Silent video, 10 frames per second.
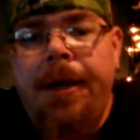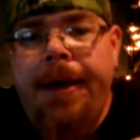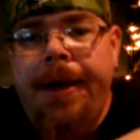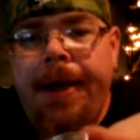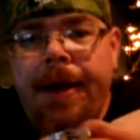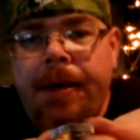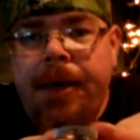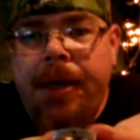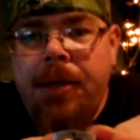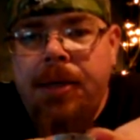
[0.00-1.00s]
Yeah,
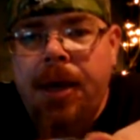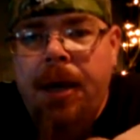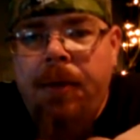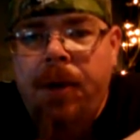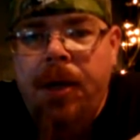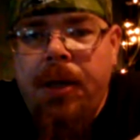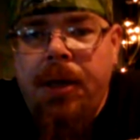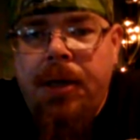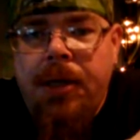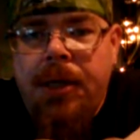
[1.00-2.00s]
it's got one
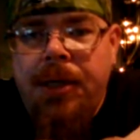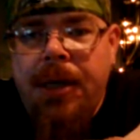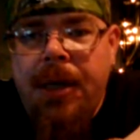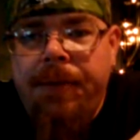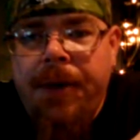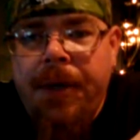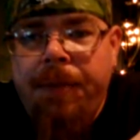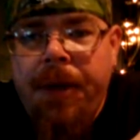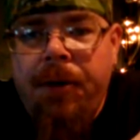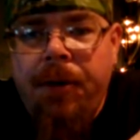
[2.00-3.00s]
little teeny tiny fucking
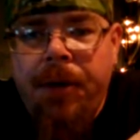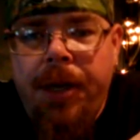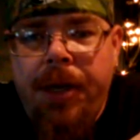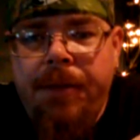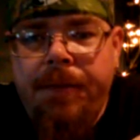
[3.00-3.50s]
pinhole in it.